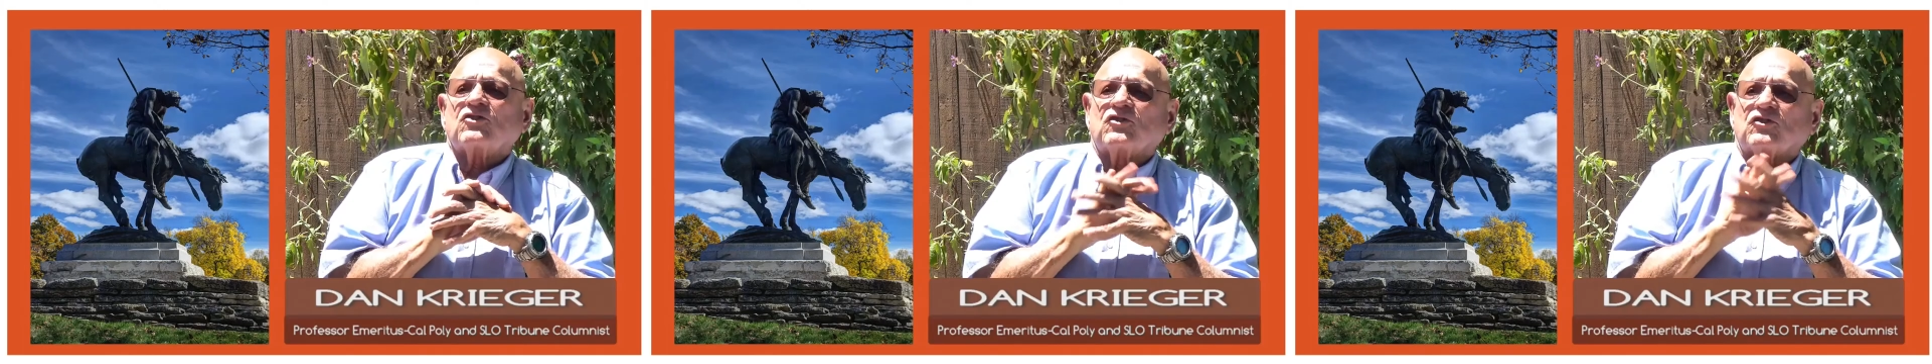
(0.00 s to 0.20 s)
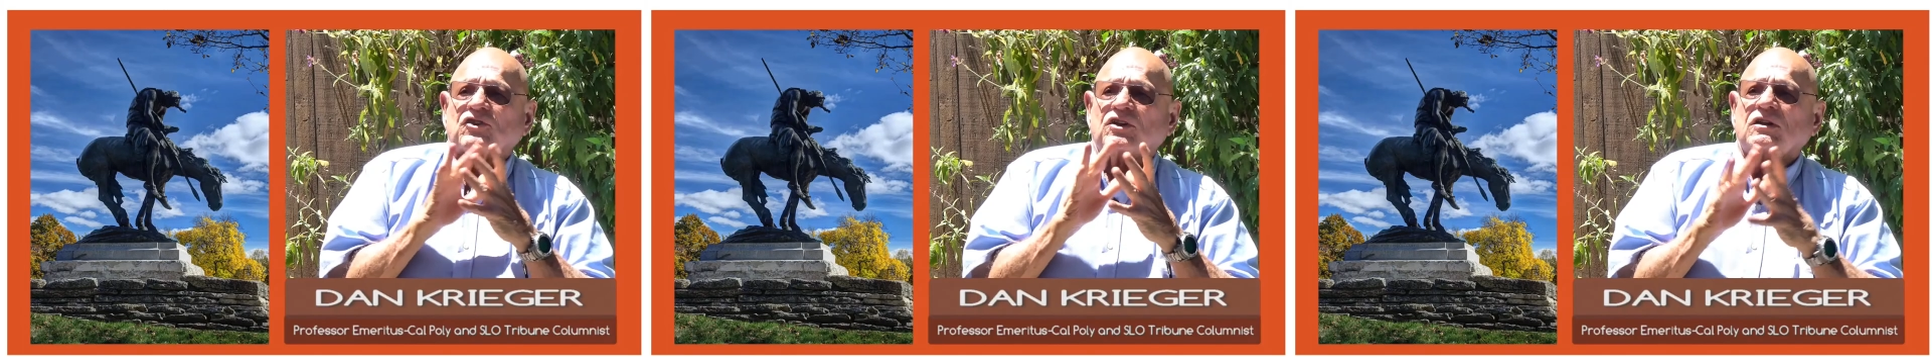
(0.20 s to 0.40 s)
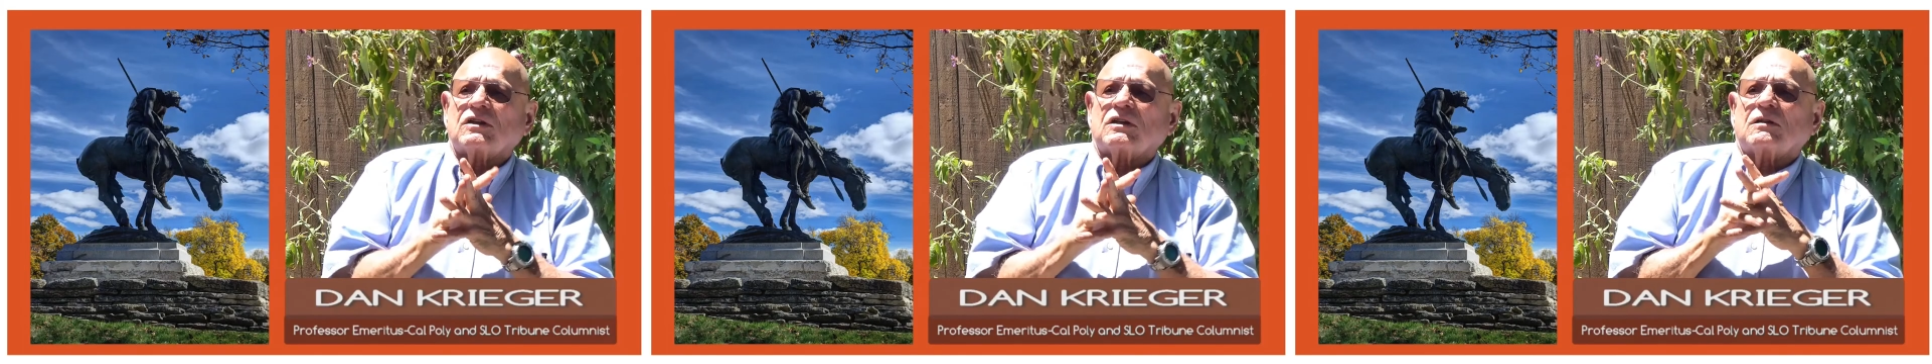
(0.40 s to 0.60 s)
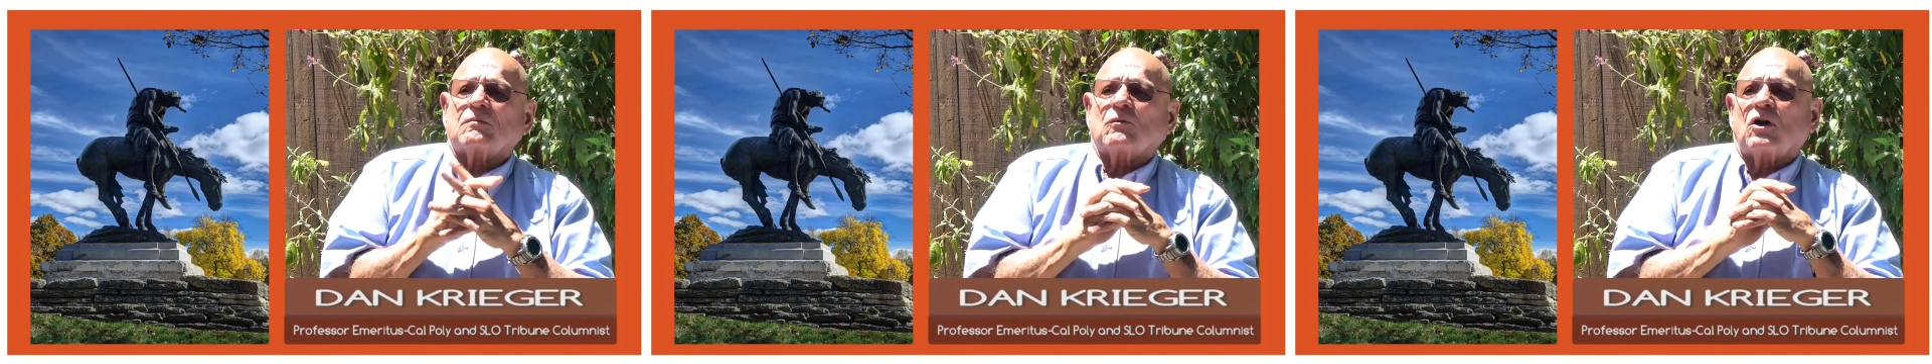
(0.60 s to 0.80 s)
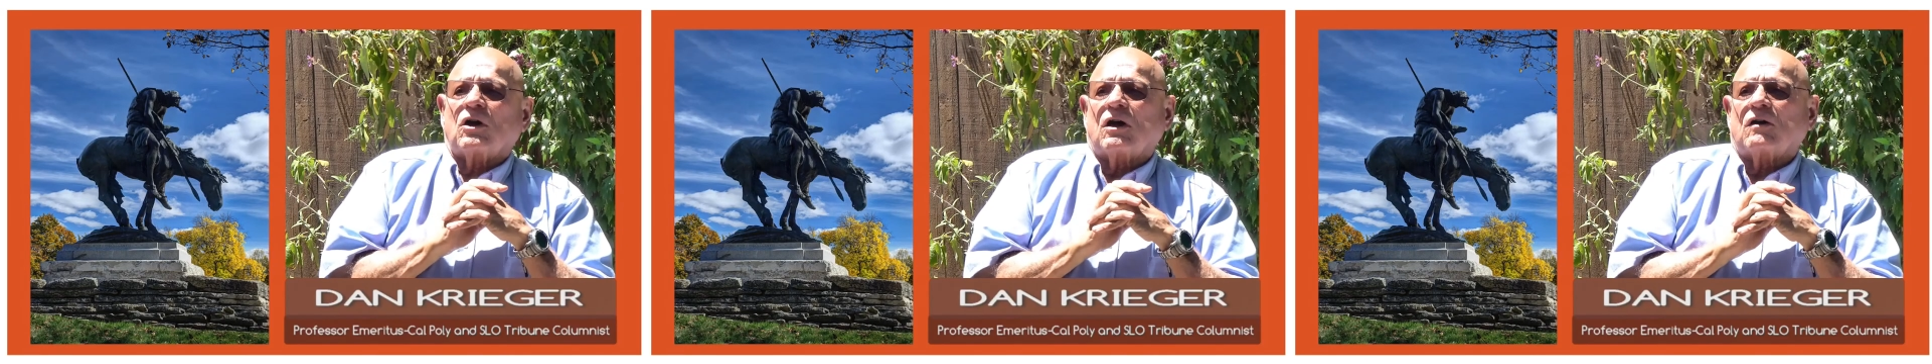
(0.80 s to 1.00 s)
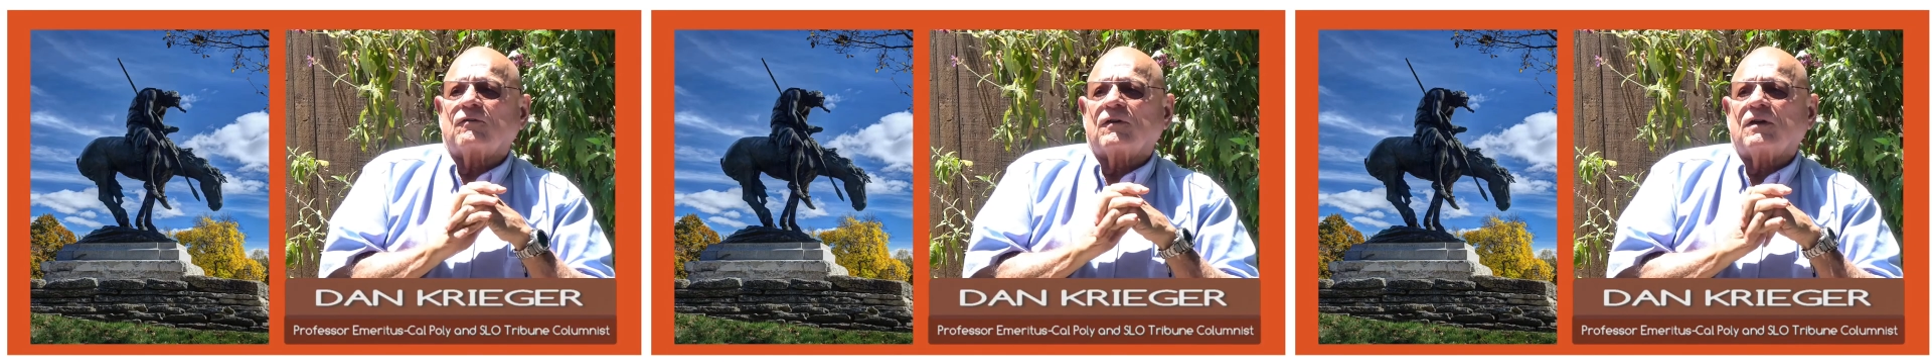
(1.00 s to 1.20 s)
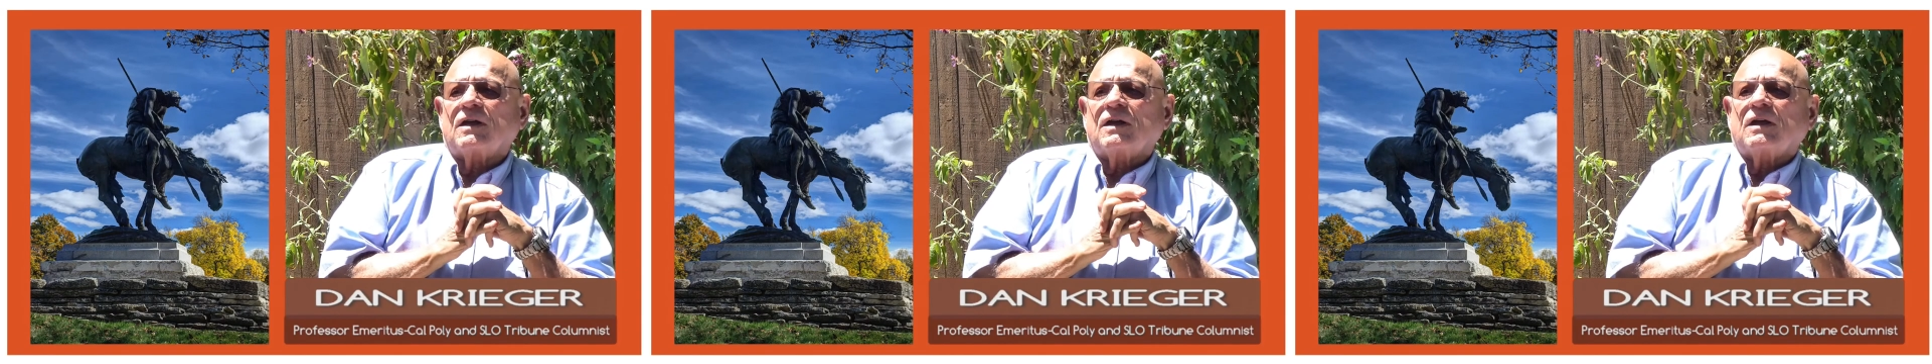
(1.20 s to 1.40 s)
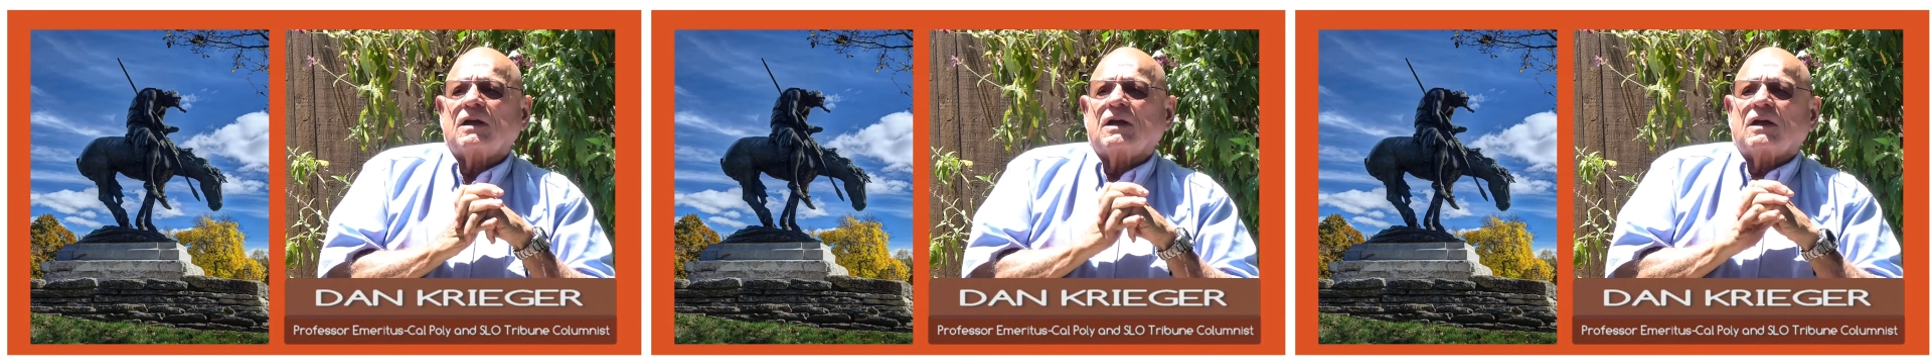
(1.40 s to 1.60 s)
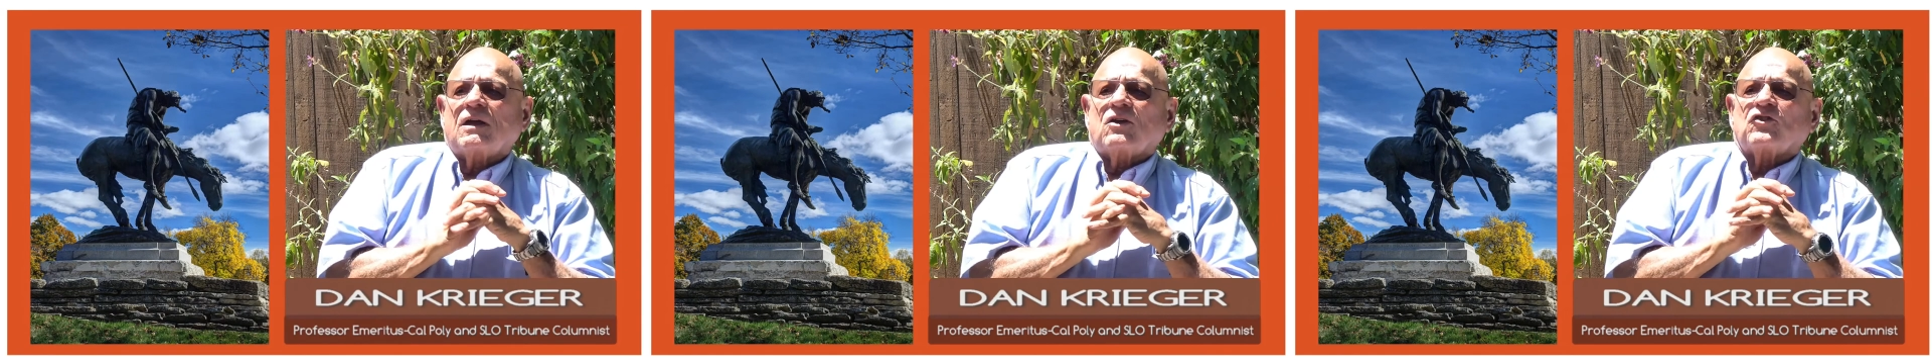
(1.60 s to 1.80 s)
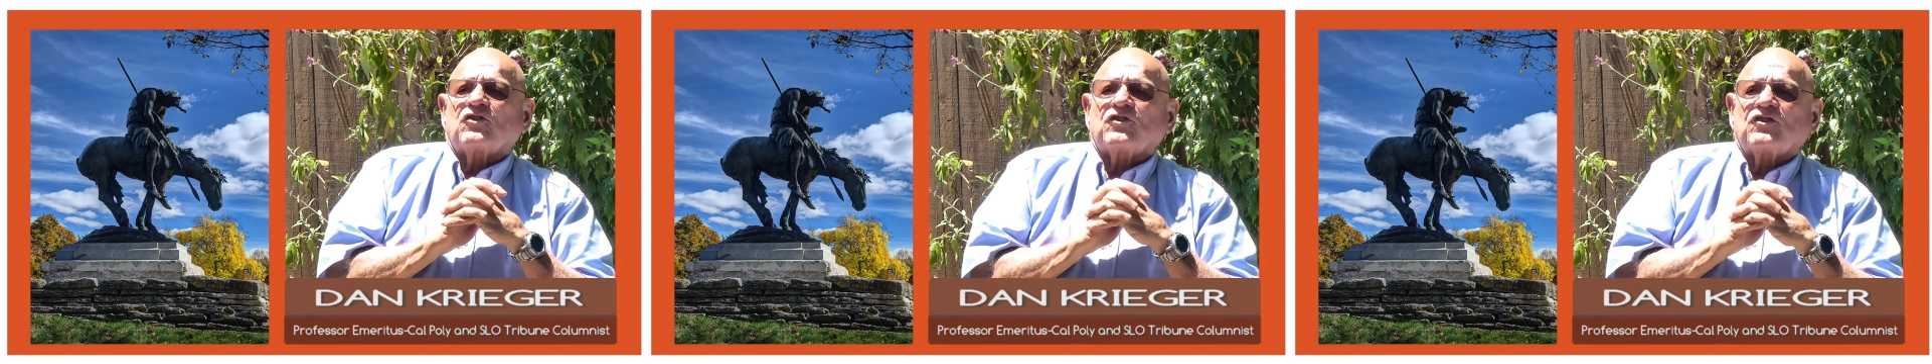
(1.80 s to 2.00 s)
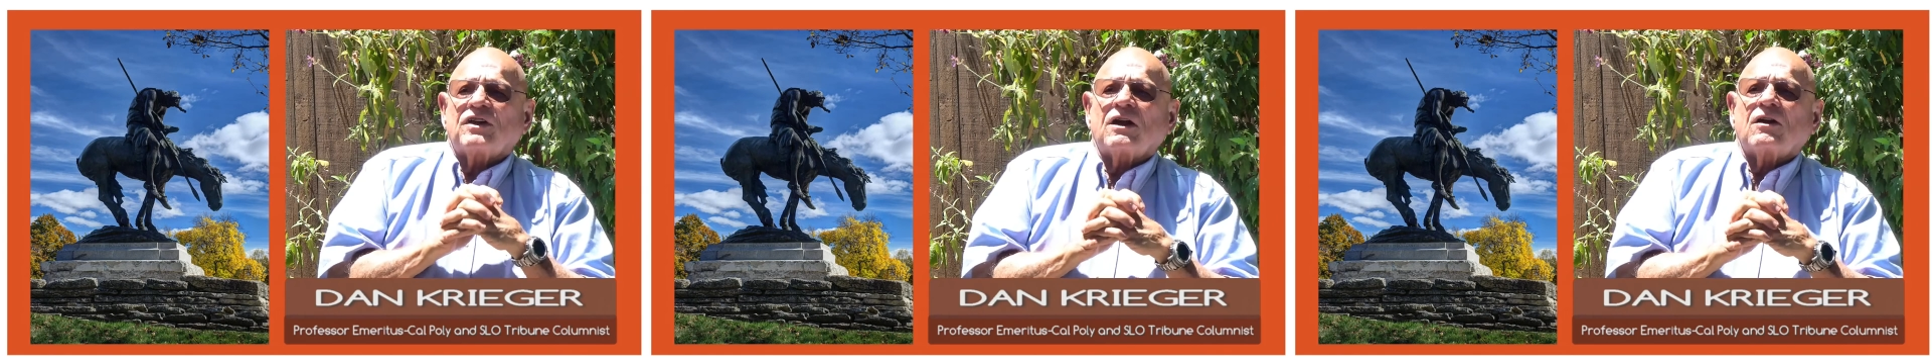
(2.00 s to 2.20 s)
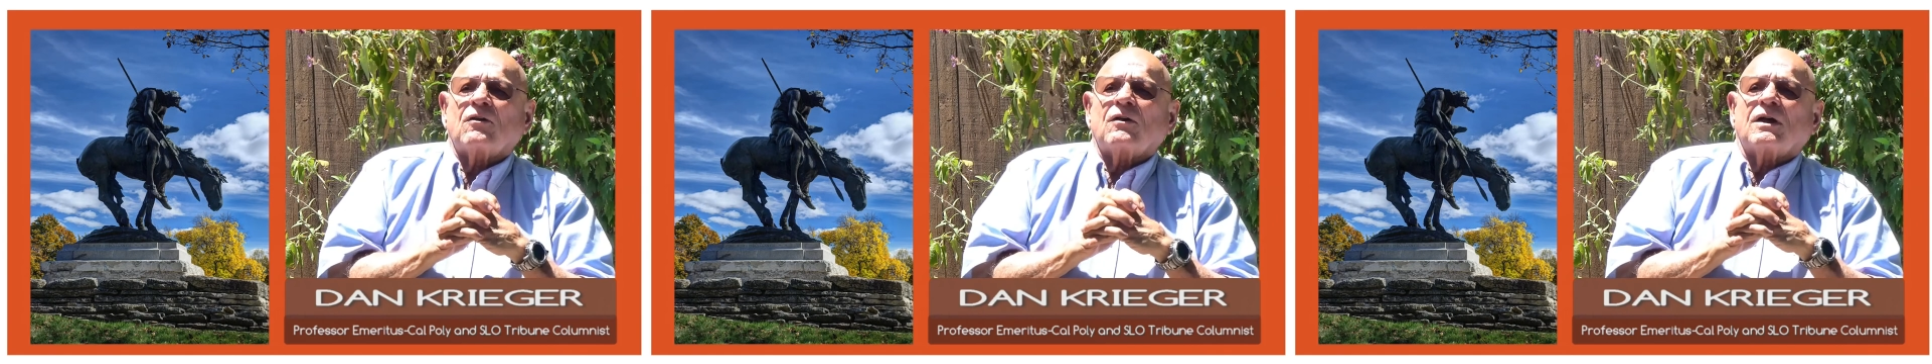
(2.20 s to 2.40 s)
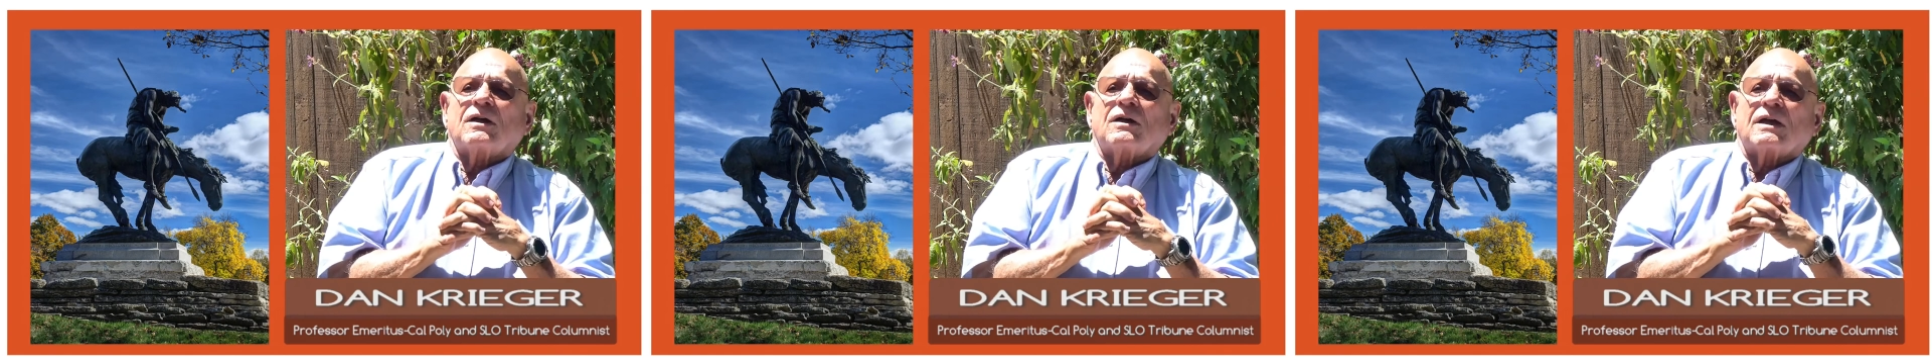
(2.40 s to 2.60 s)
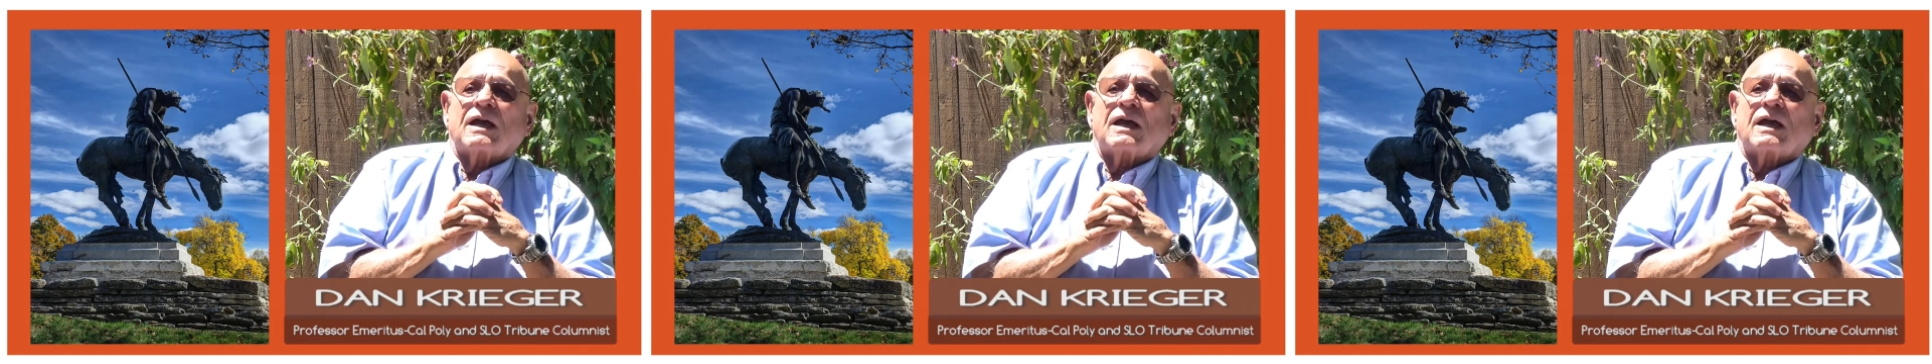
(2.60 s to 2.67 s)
killing them off. Serra